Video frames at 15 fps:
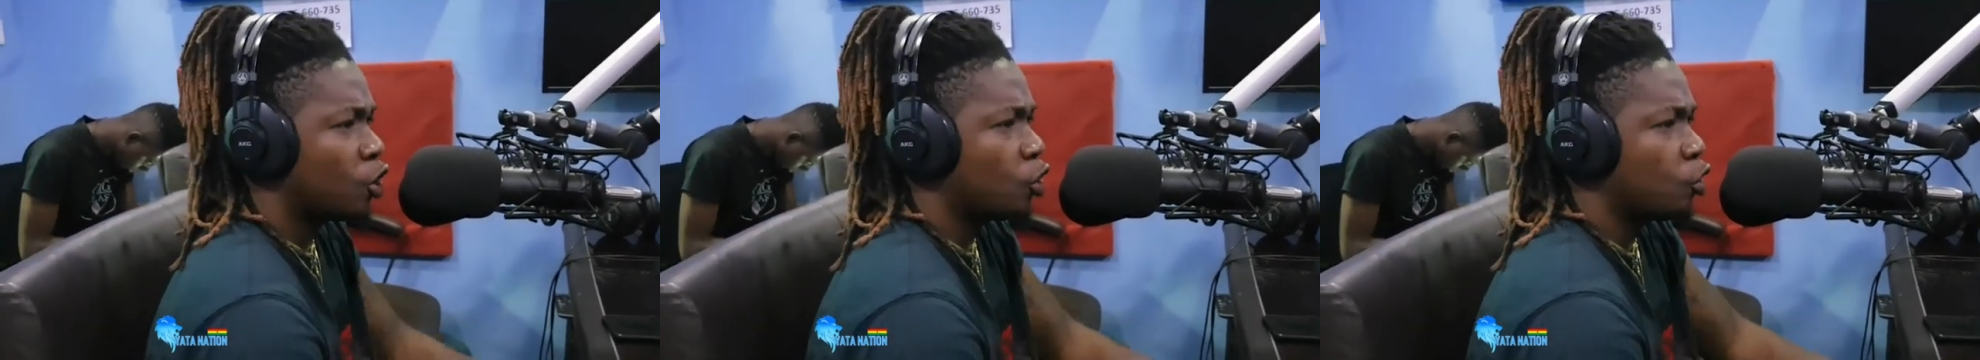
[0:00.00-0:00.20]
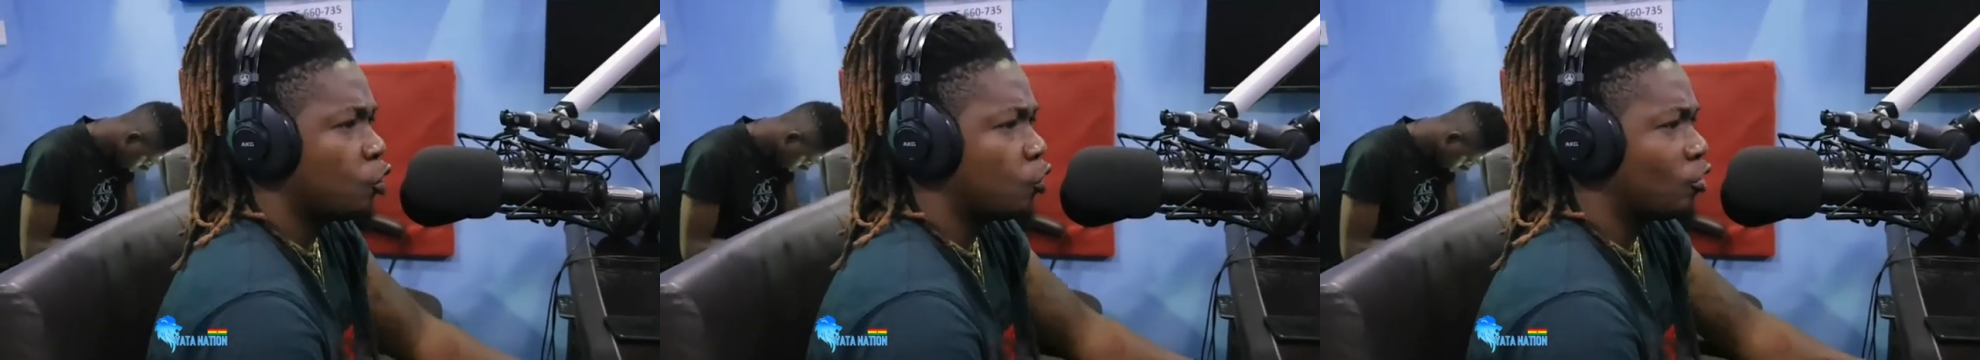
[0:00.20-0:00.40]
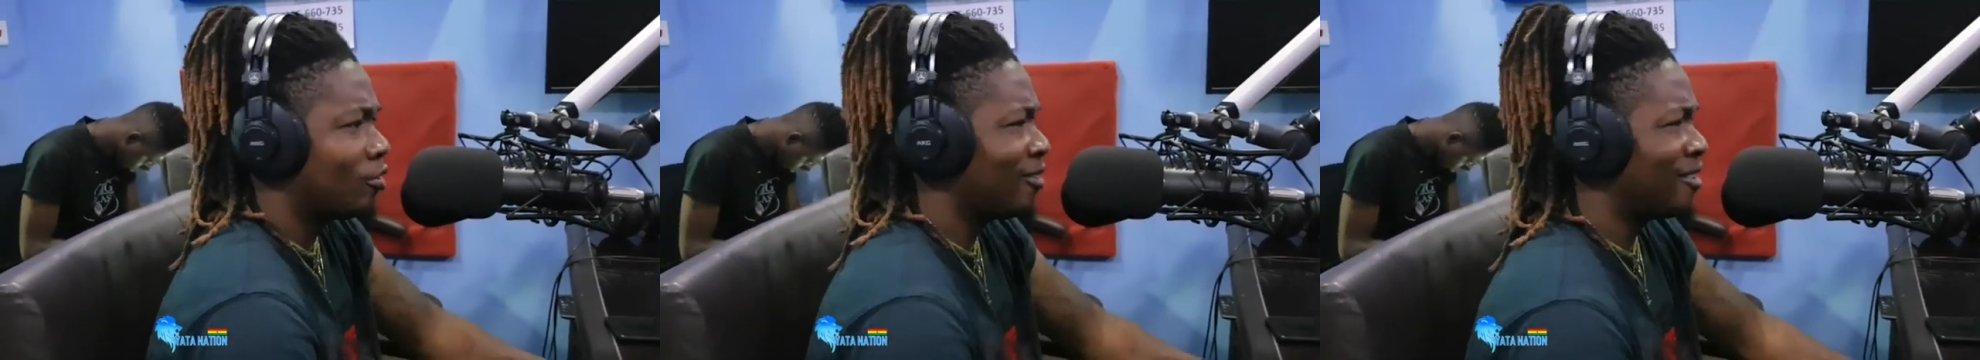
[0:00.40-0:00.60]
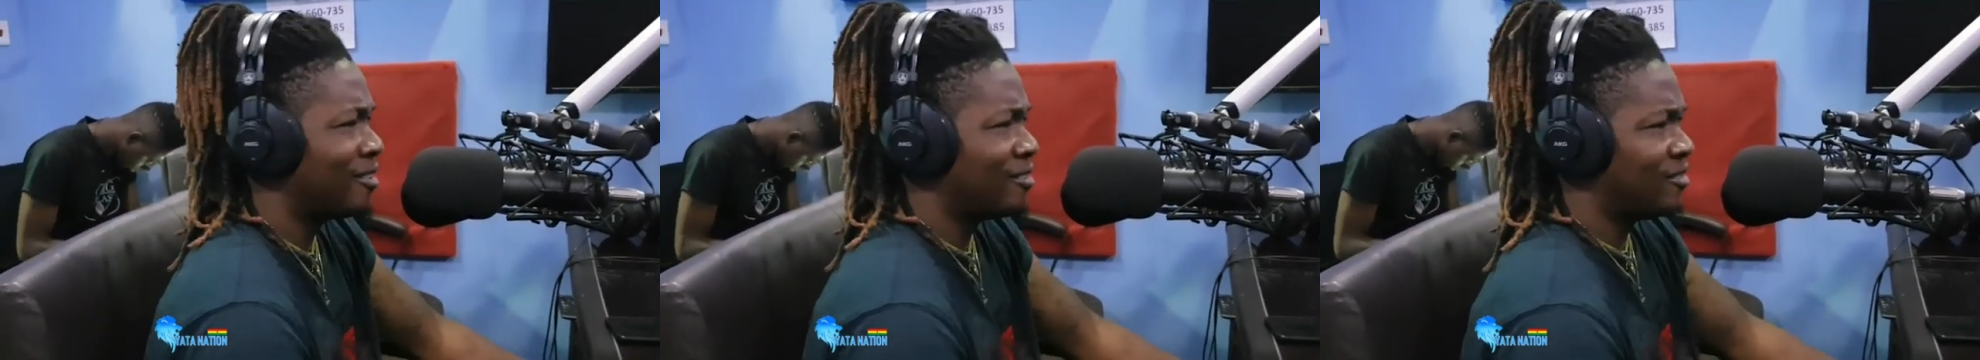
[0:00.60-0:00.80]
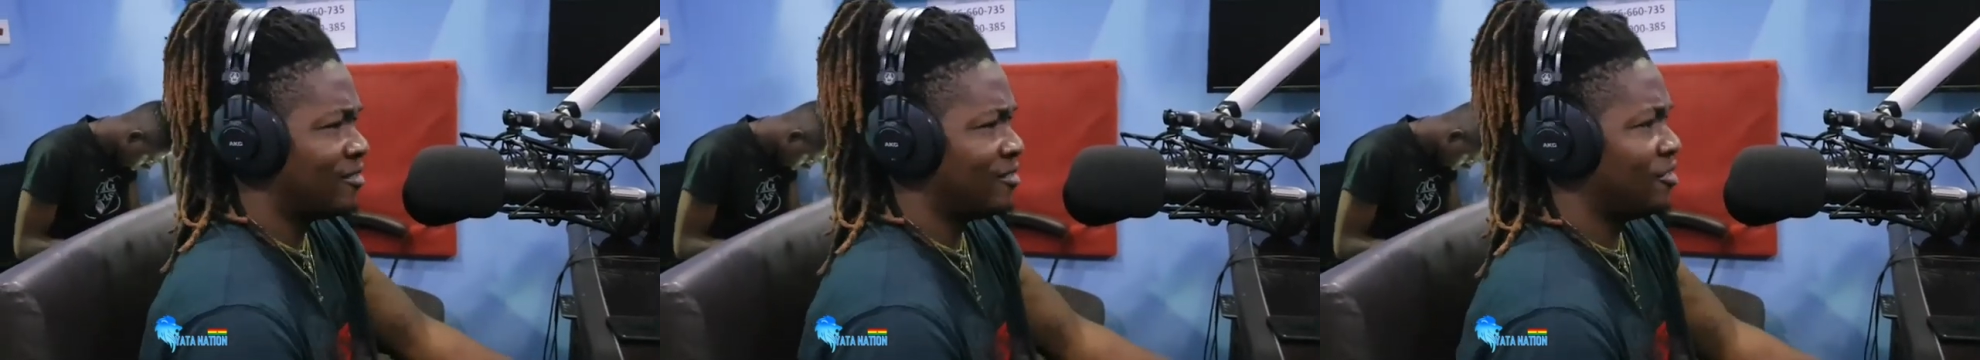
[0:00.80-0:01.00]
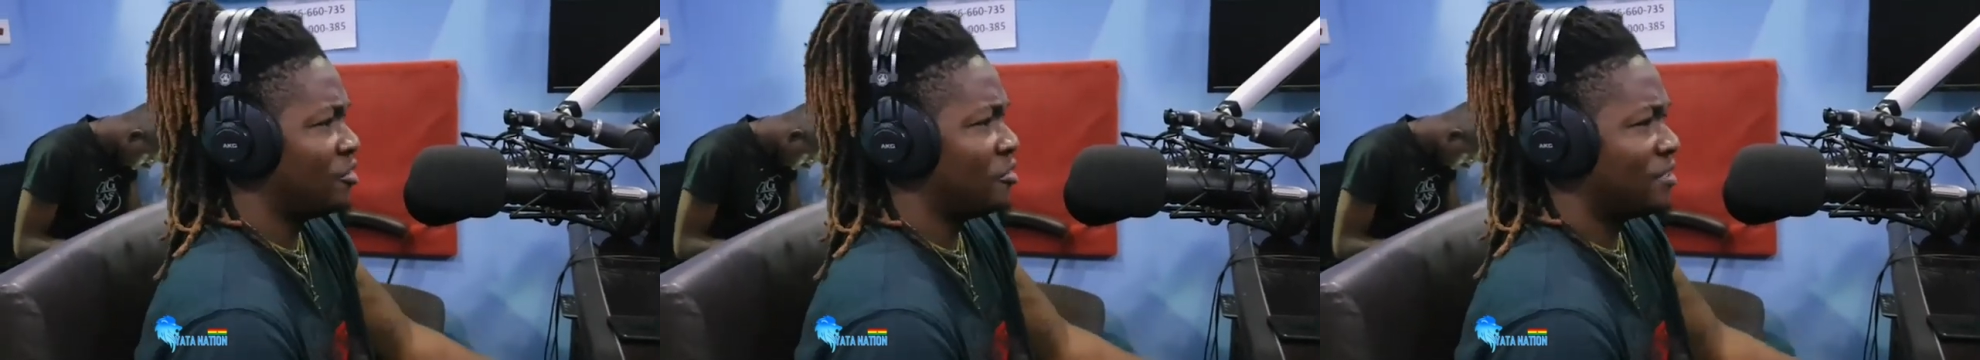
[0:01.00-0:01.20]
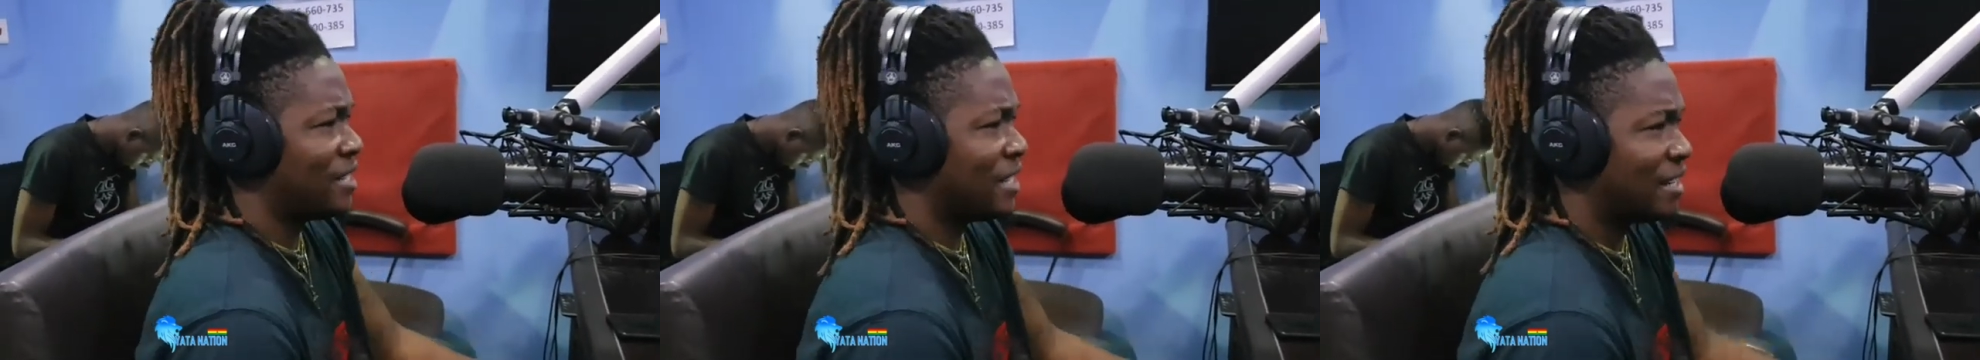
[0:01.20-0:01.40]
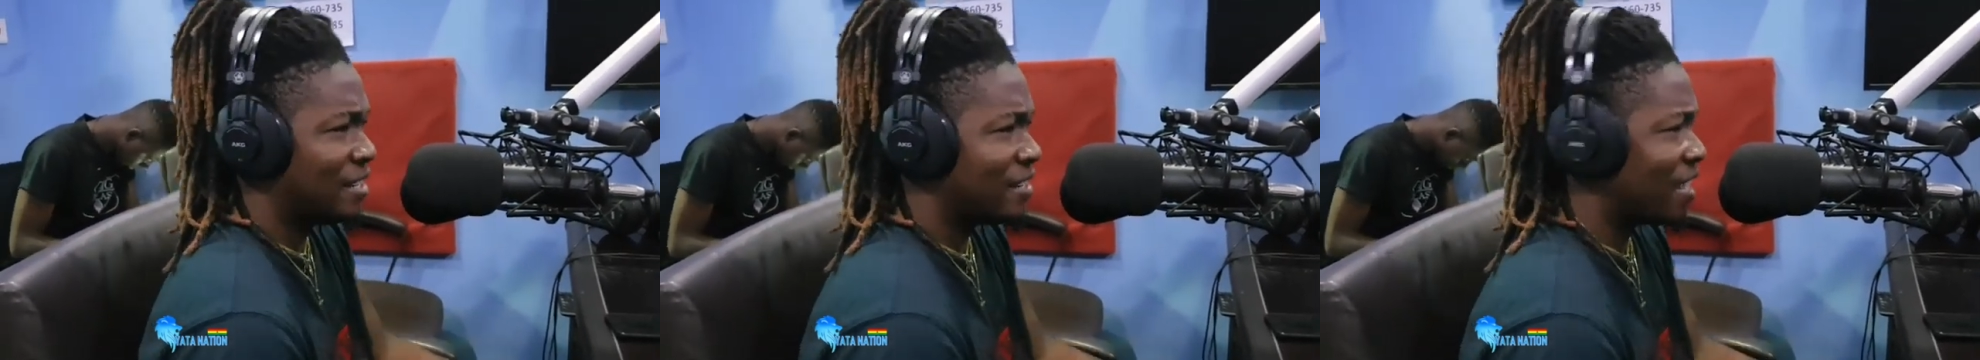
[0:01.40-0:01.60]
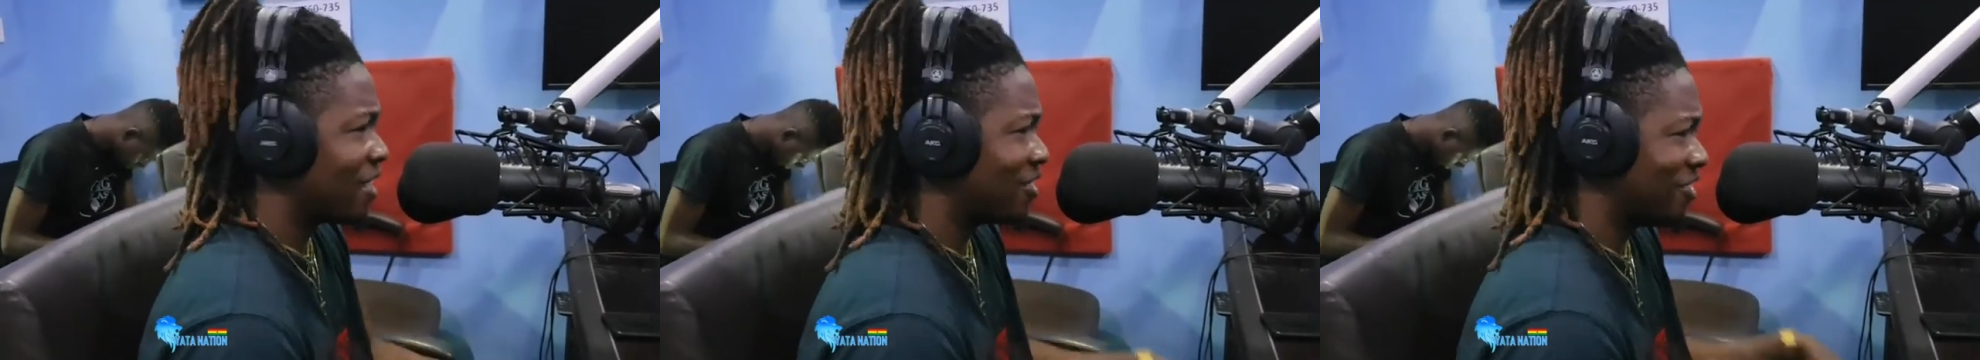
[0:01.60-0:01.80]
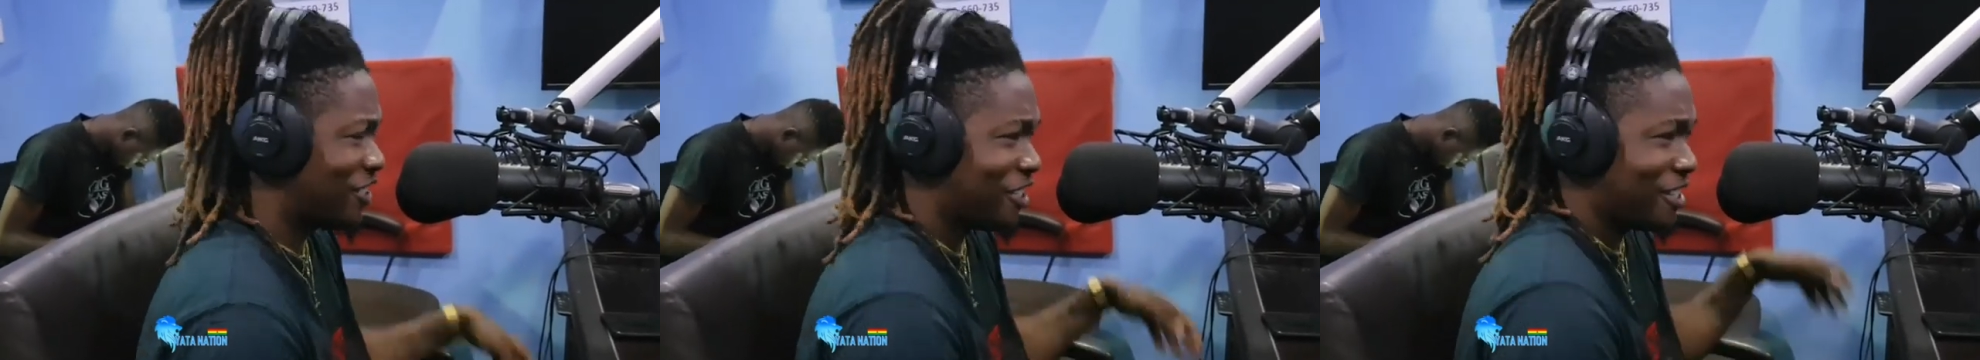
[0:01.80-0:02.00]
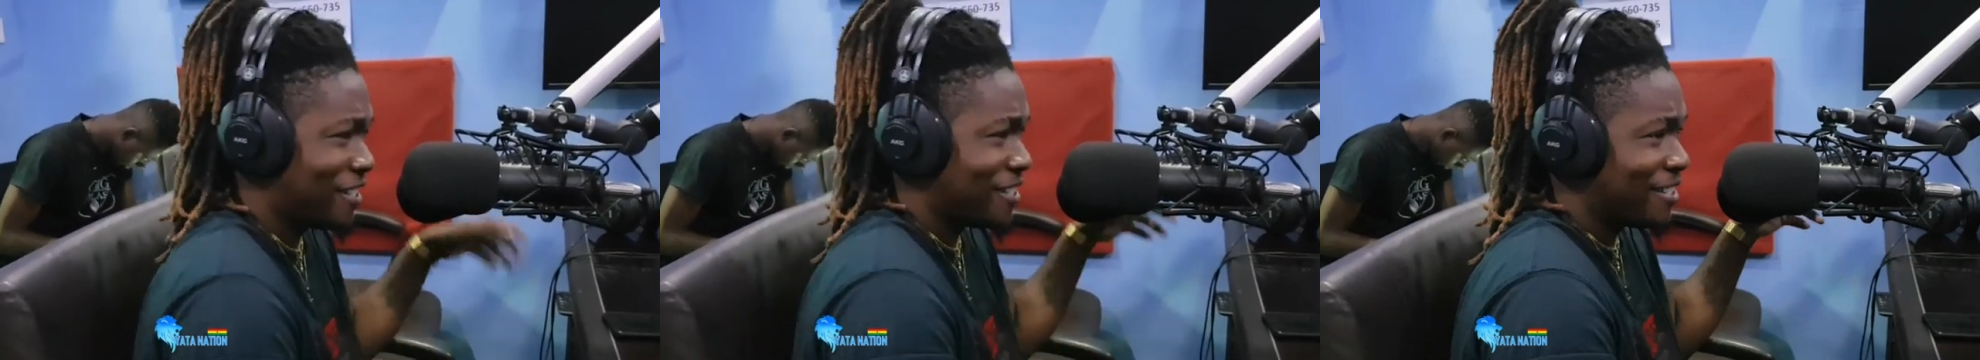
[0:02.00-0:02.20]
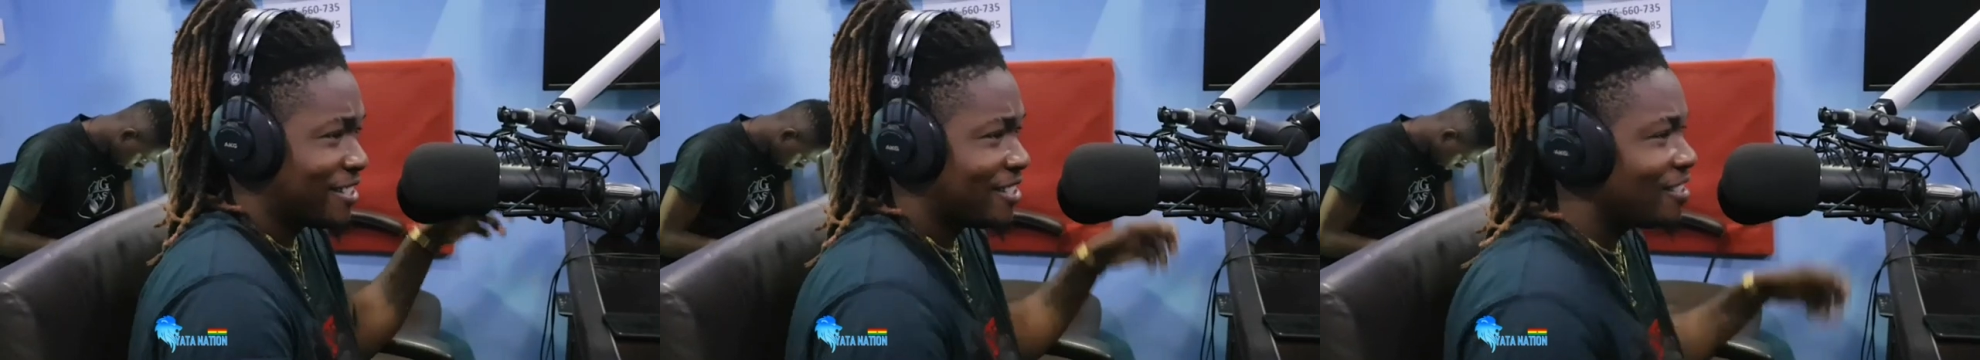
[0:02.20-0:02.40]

no, no, no, no, no, no, no, not selling, like, chilling.